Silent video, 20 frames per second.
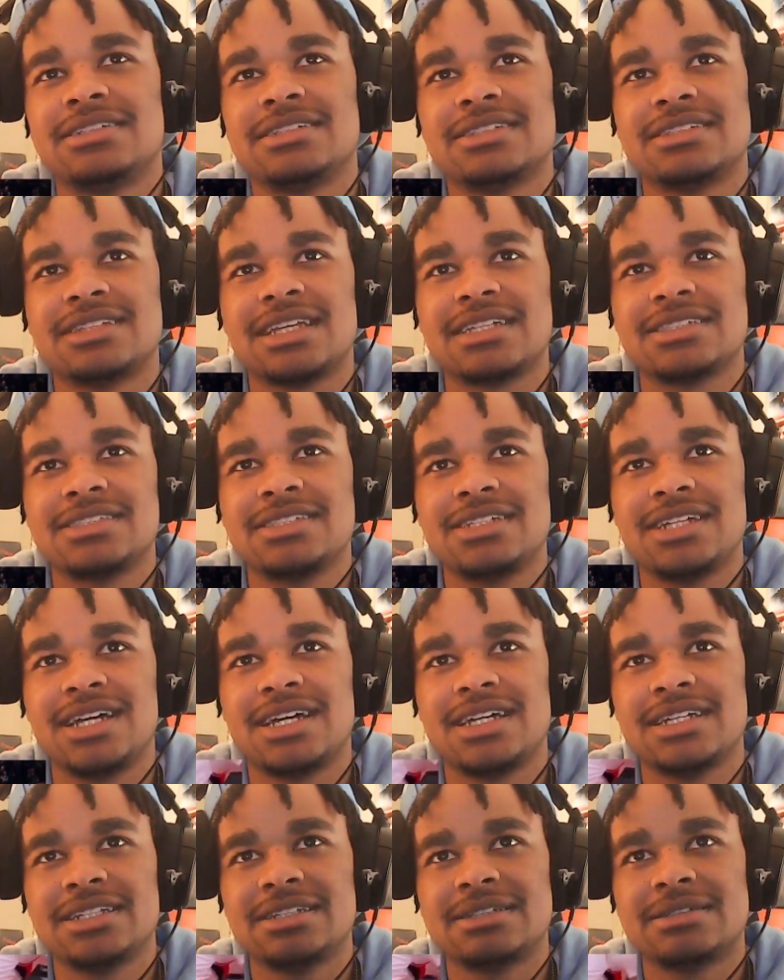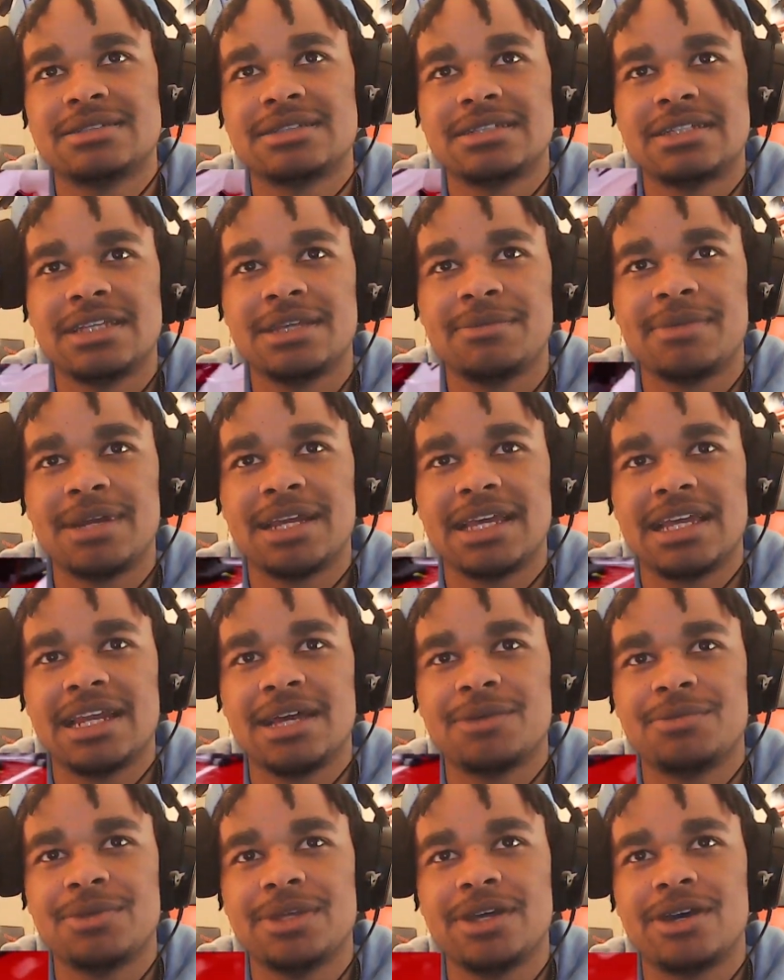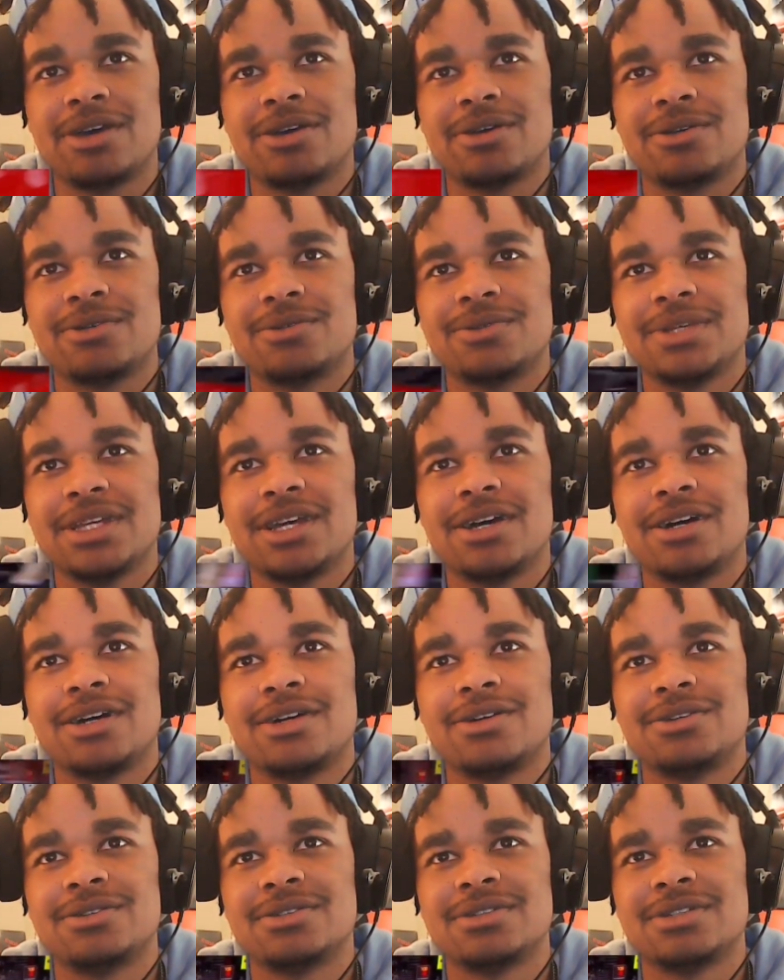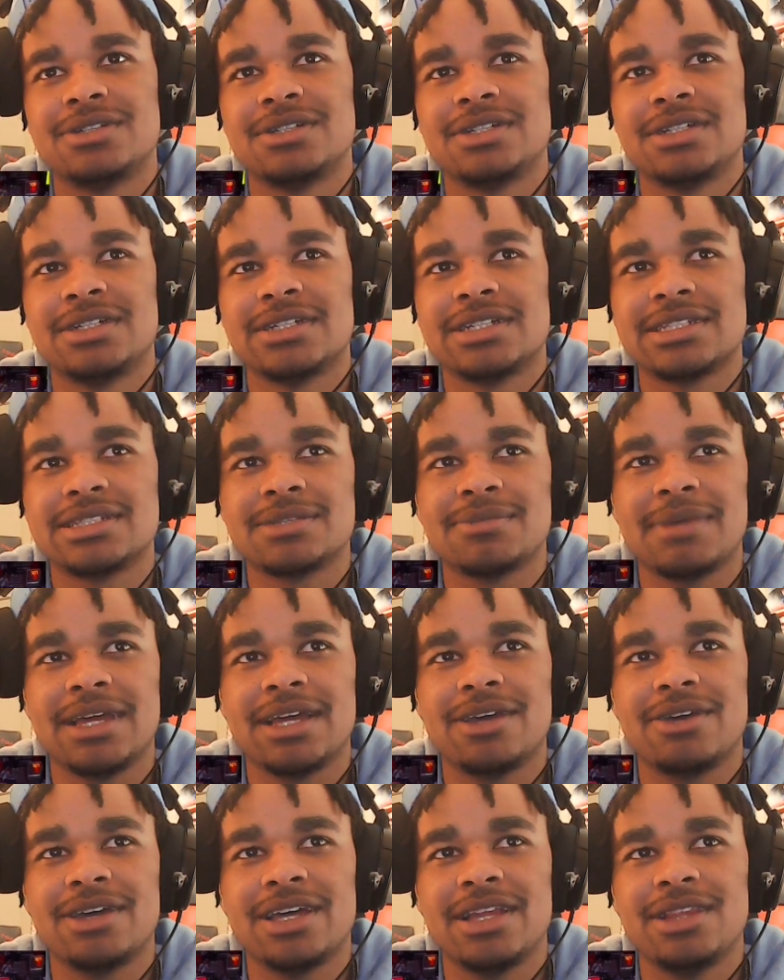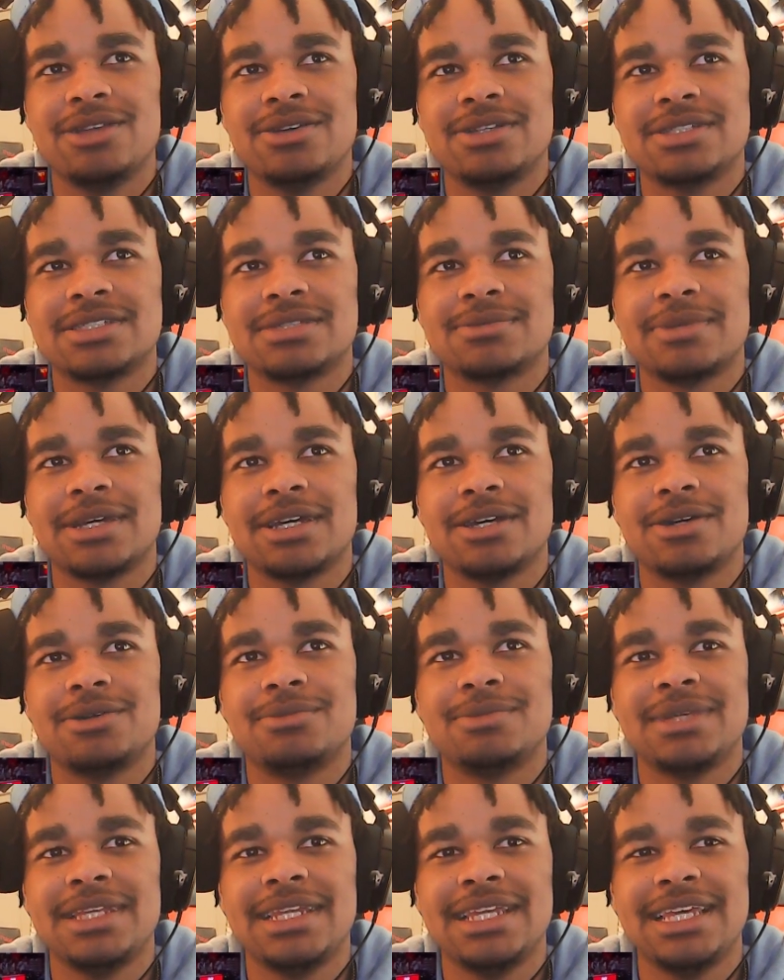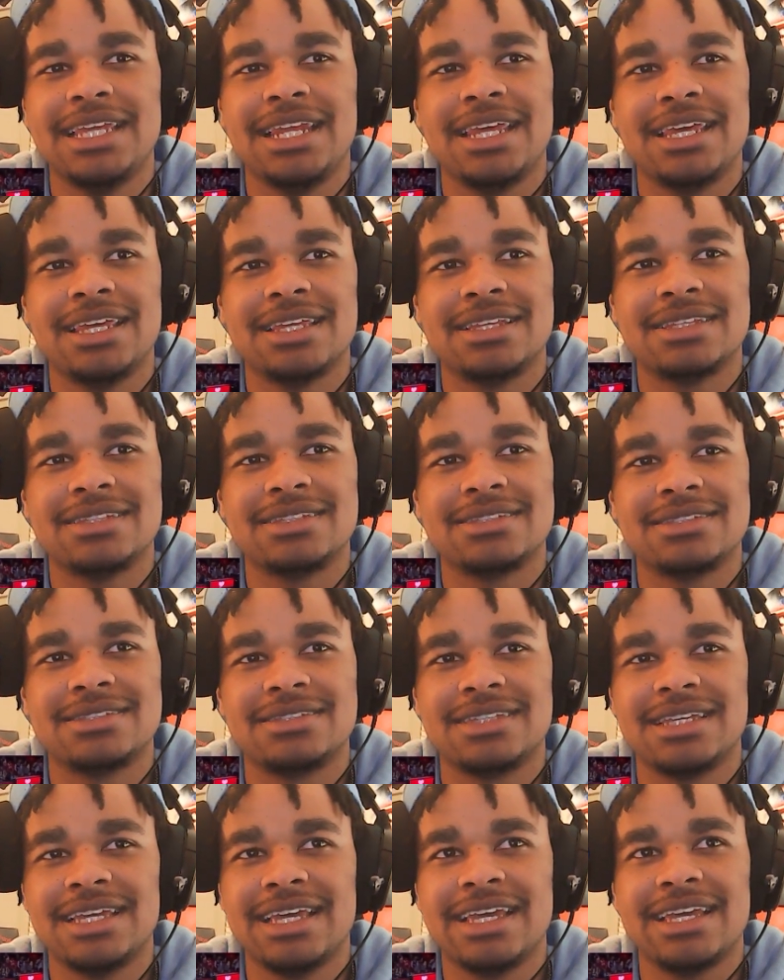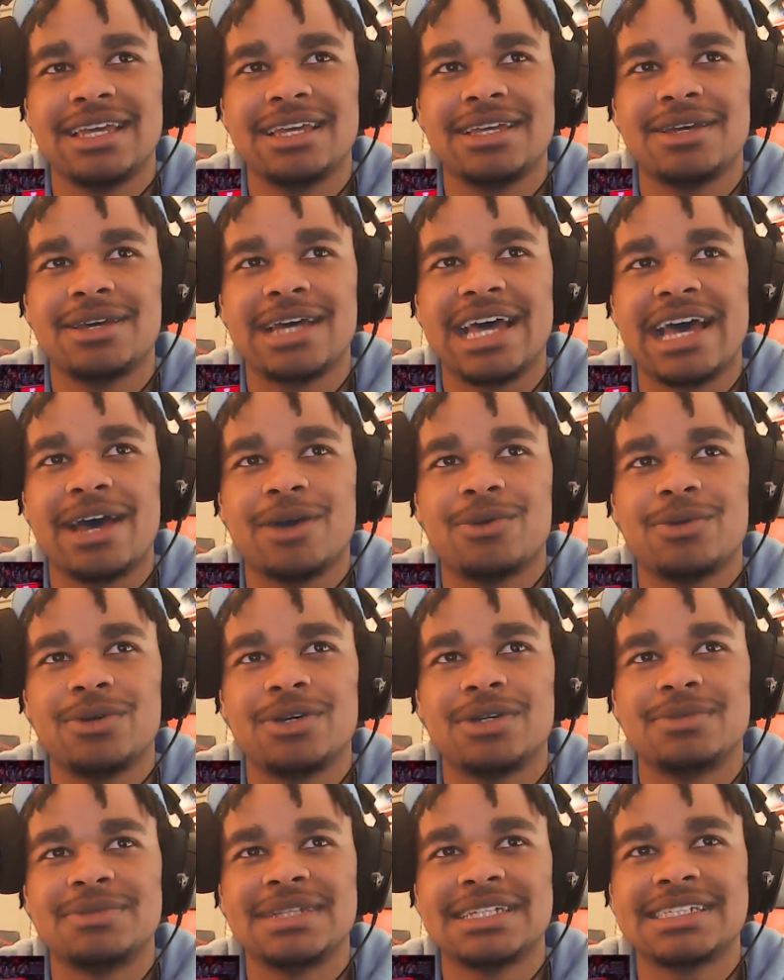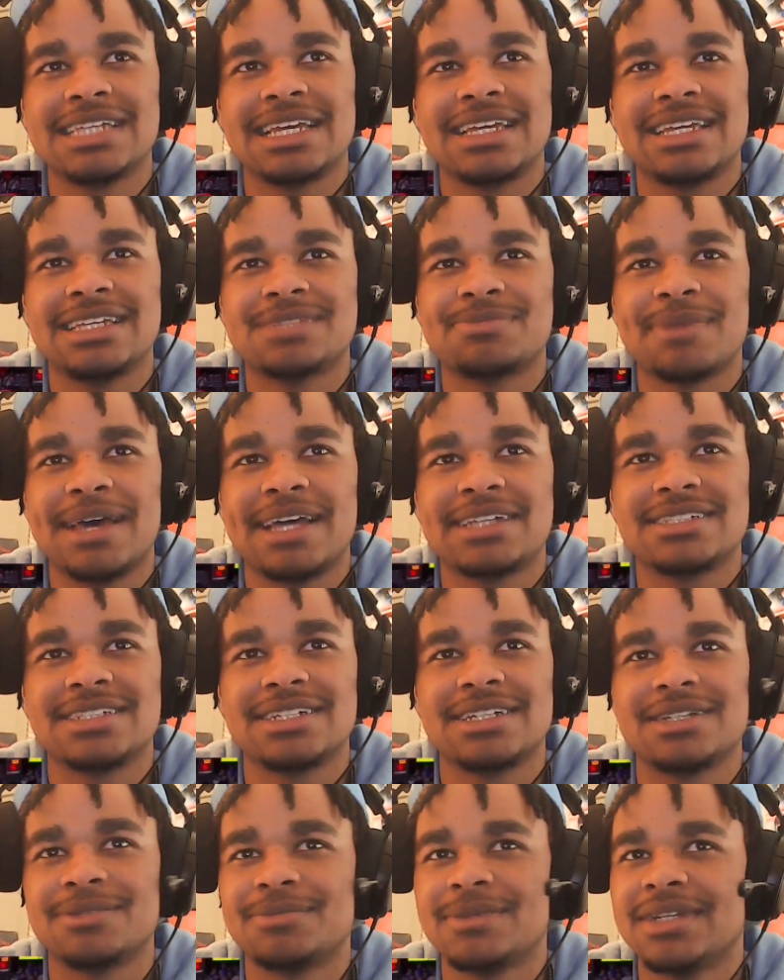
That's Da-don. He better get up. We gone. Somebody go get Lucas some help. He need it. He can hit it. I will. This ain't his matchup.